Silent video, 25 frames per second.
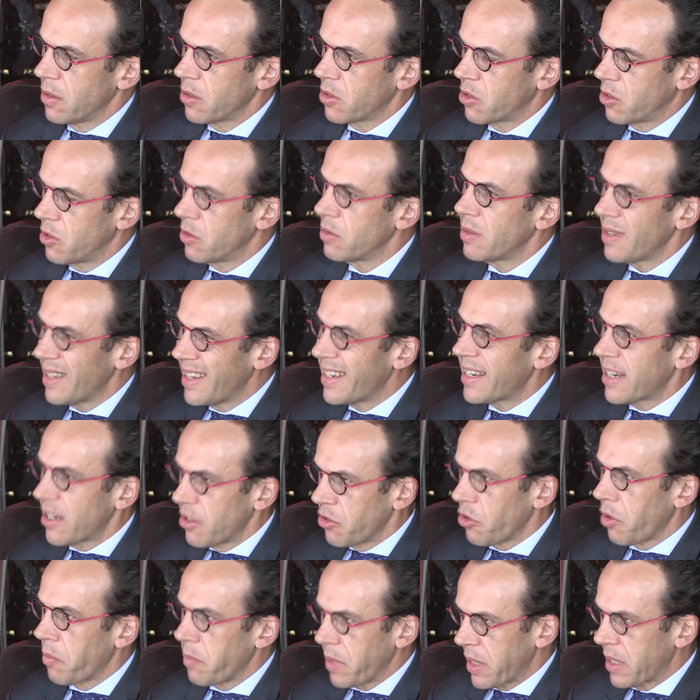good
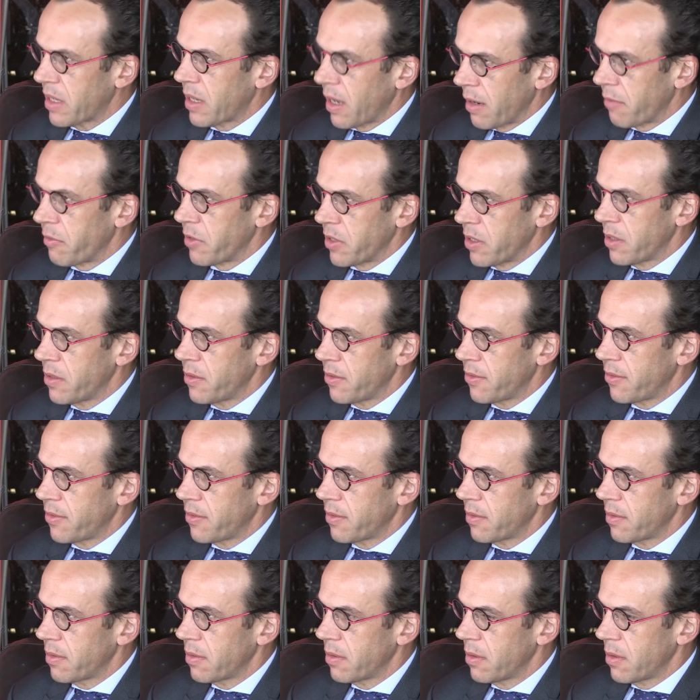economic governance,
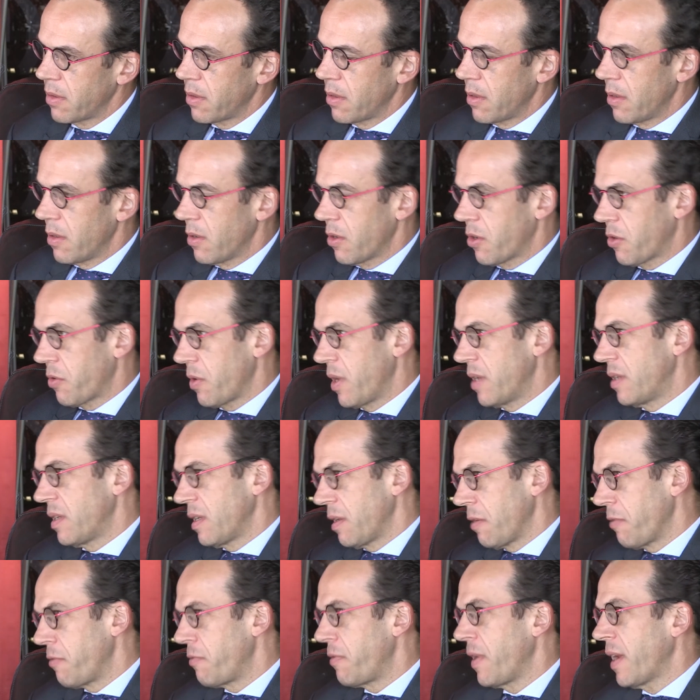creating
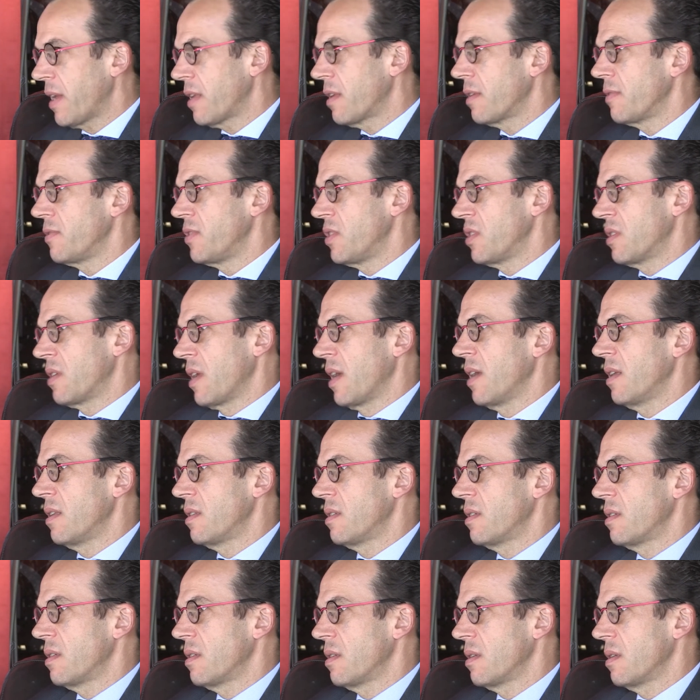effective
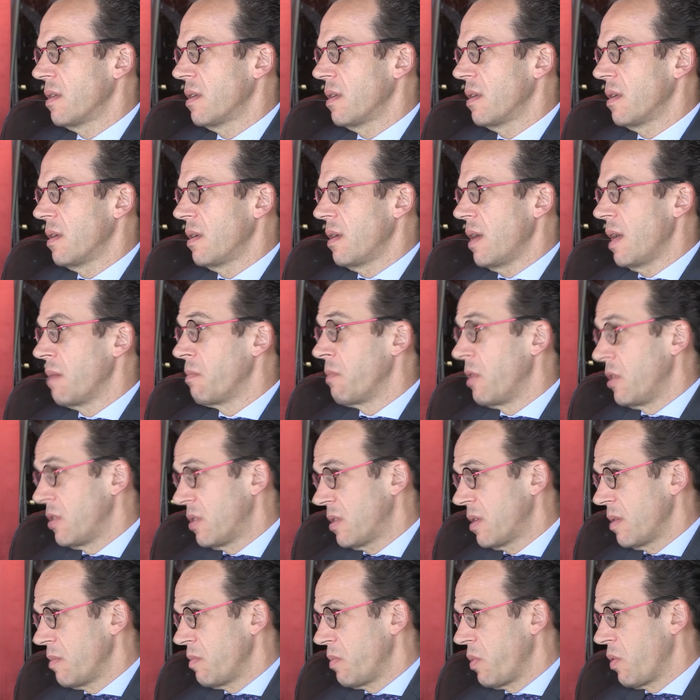states, and
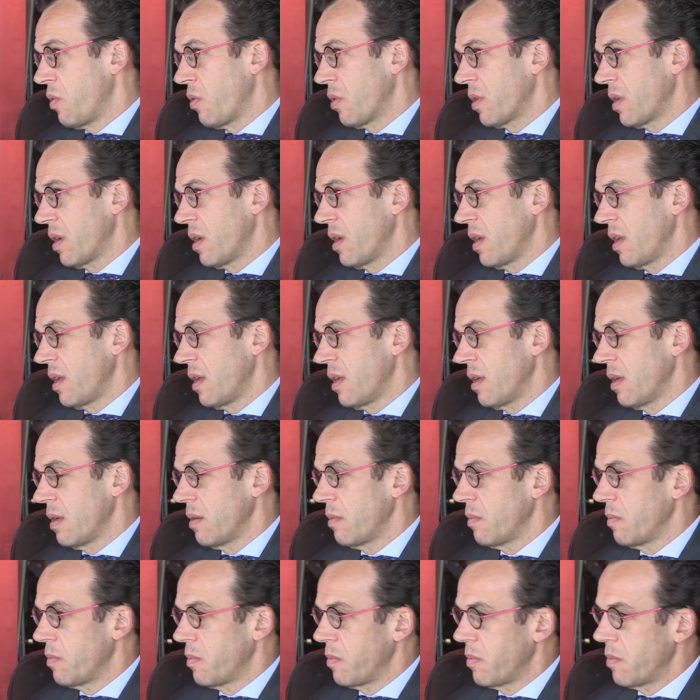most importantly,
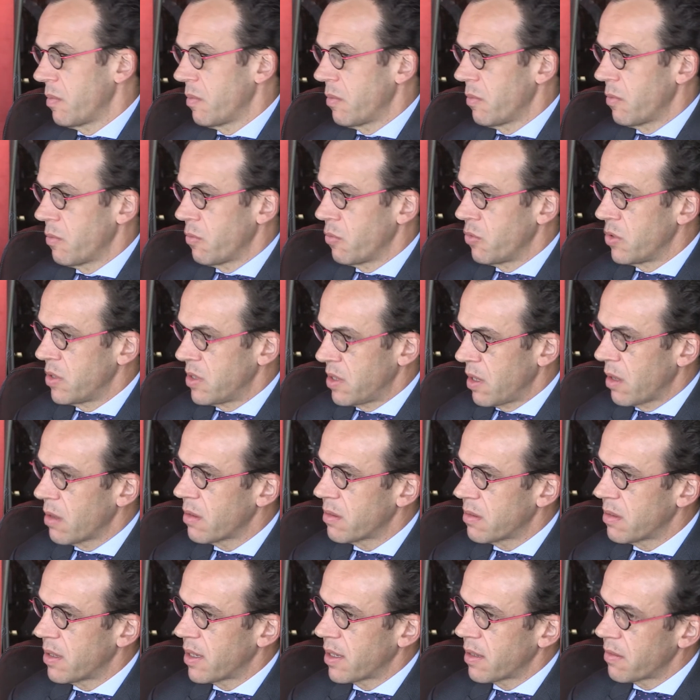
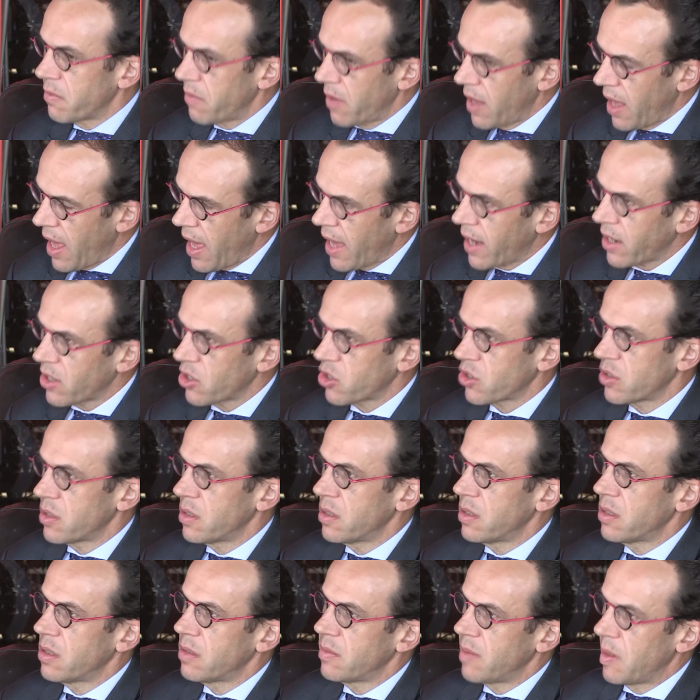resulting their
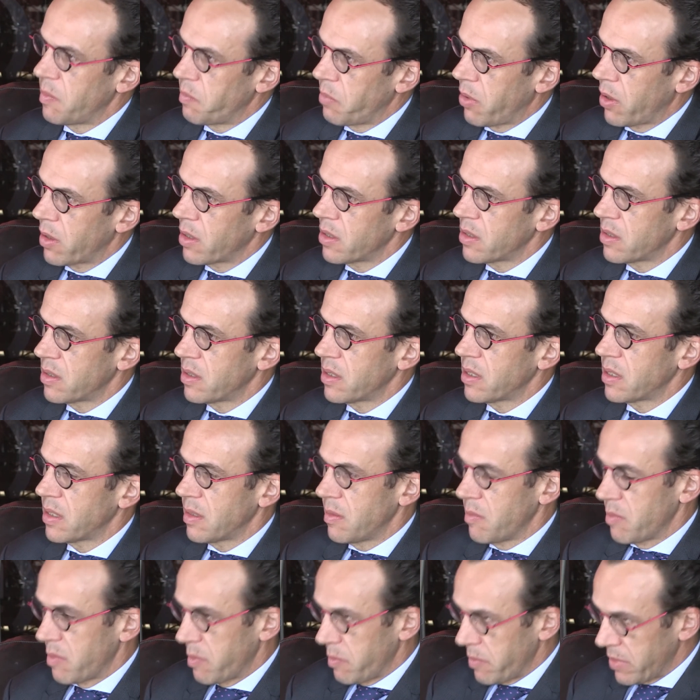actions, their policies, and
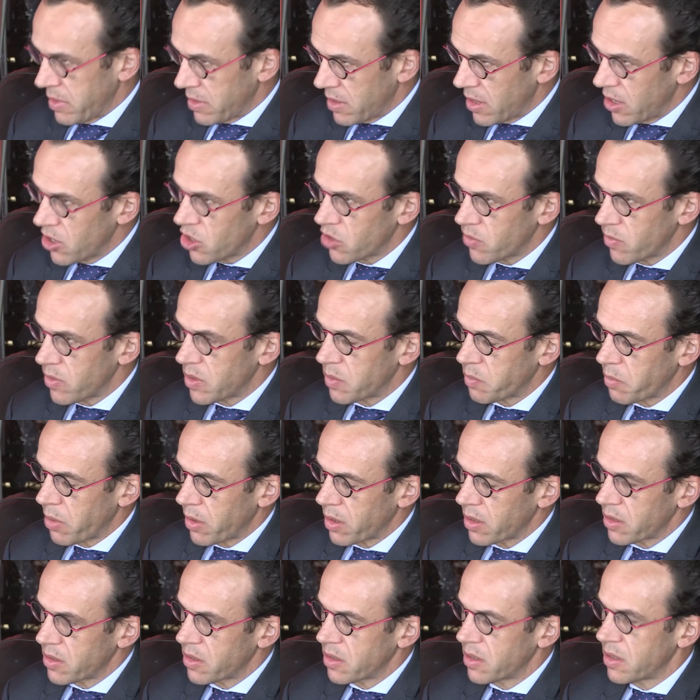implementation of those
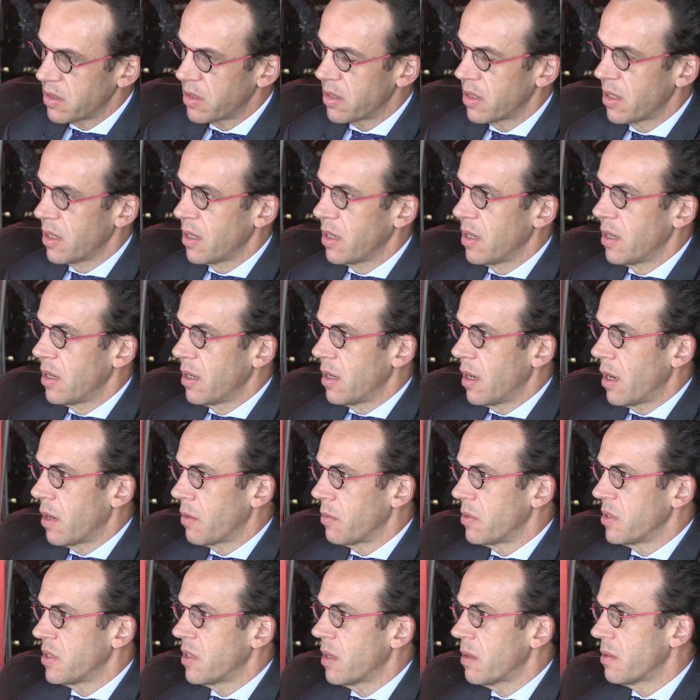policies are
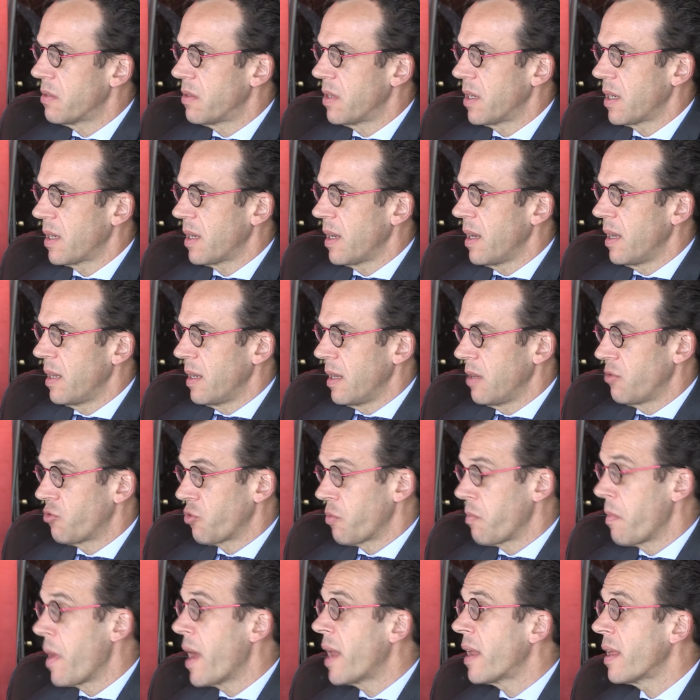resulting in a
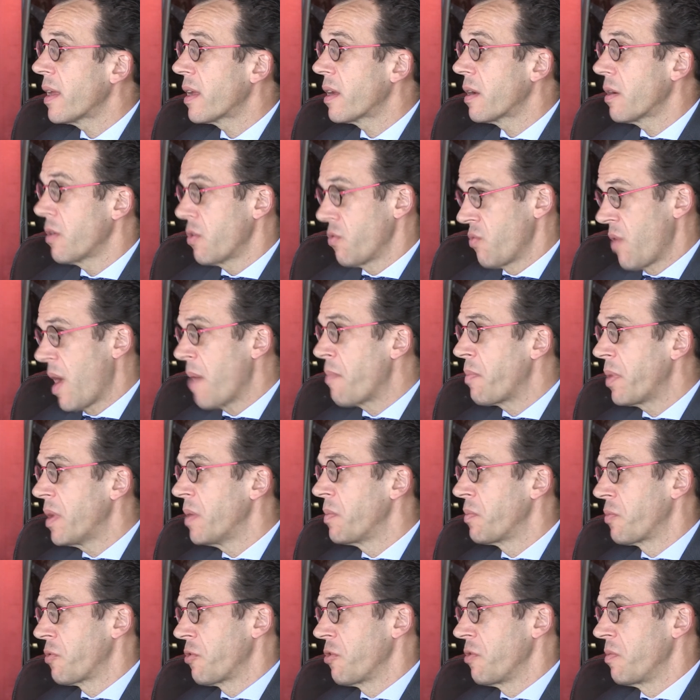dramatic, rapid
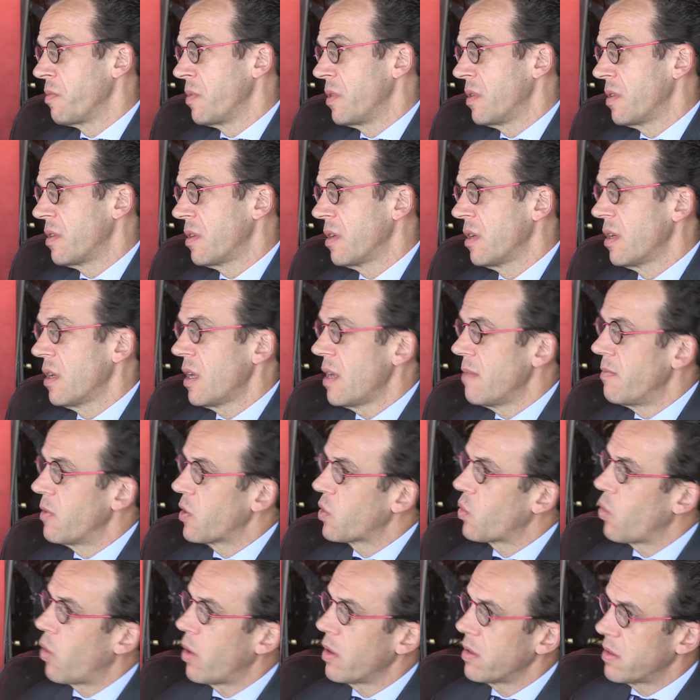improvement in the
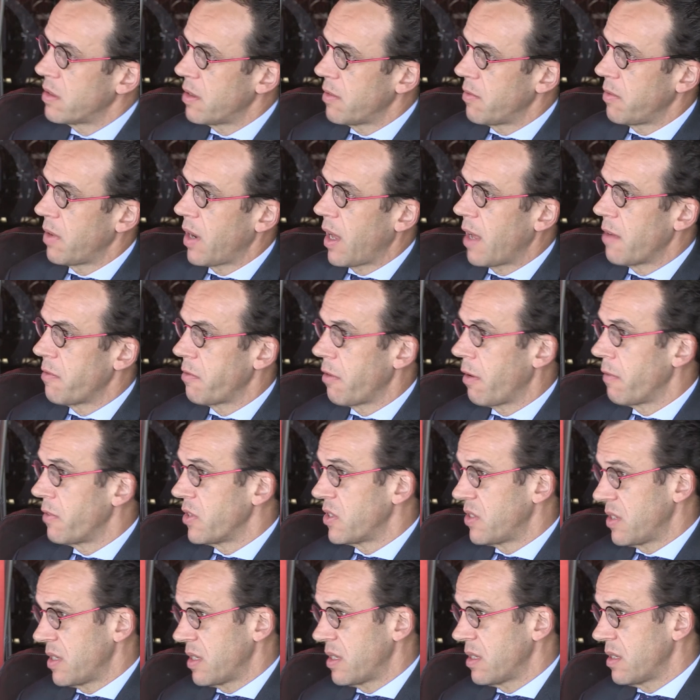quality of life of
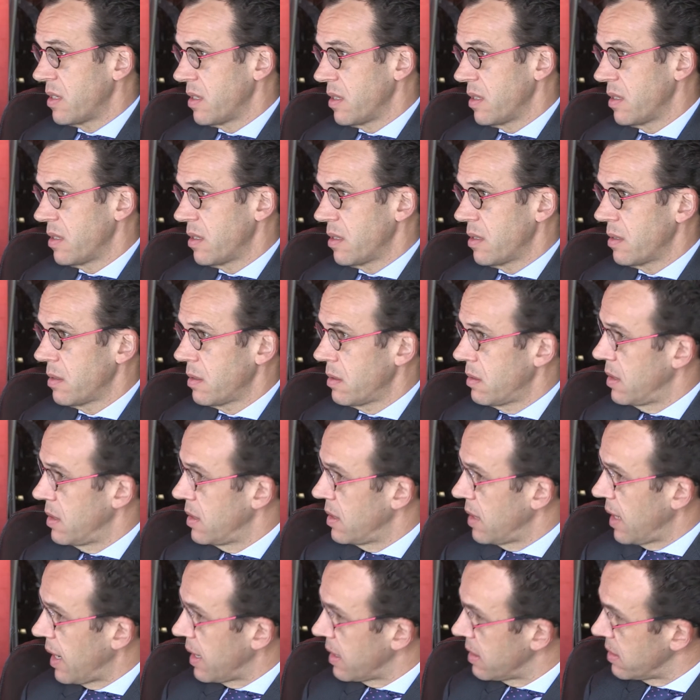its citizens.
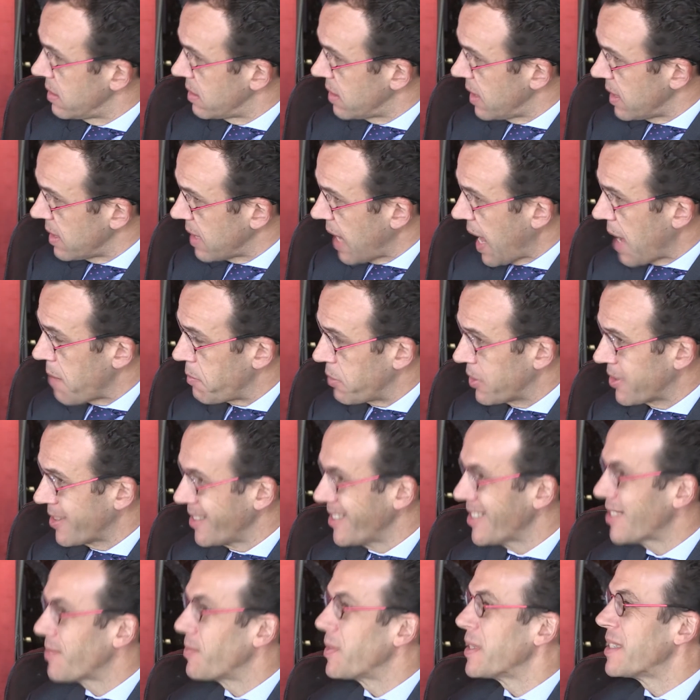I didn't say
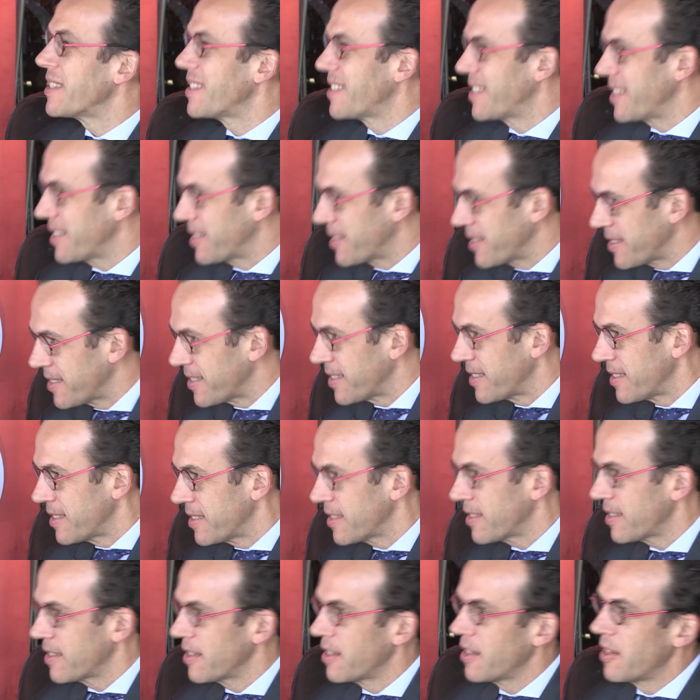inhabitants, but
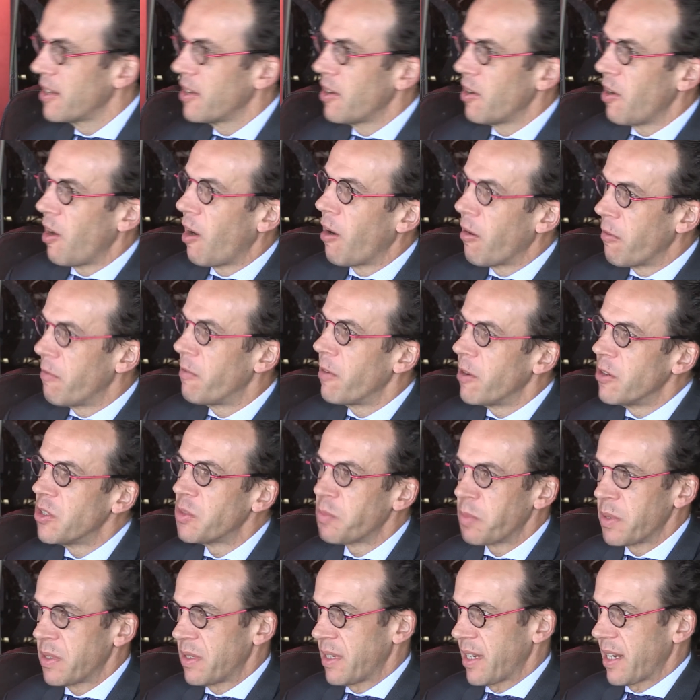citizens of those
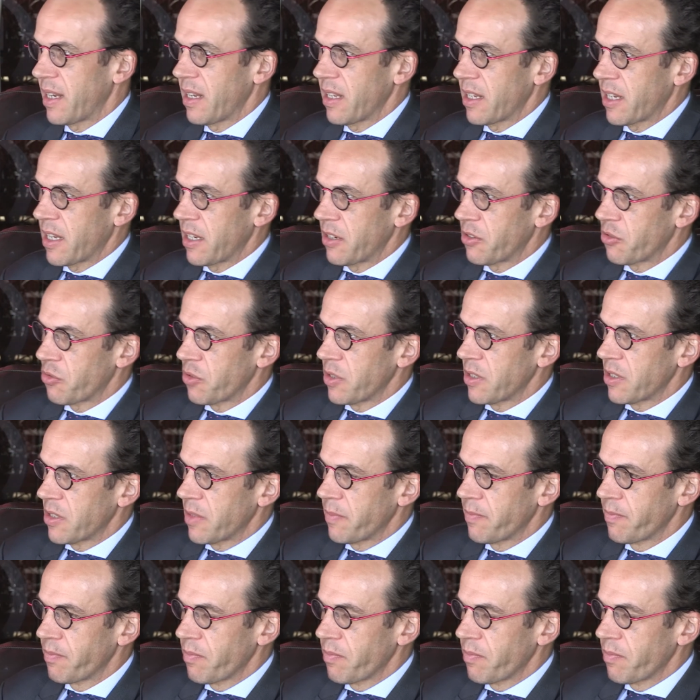particular countries.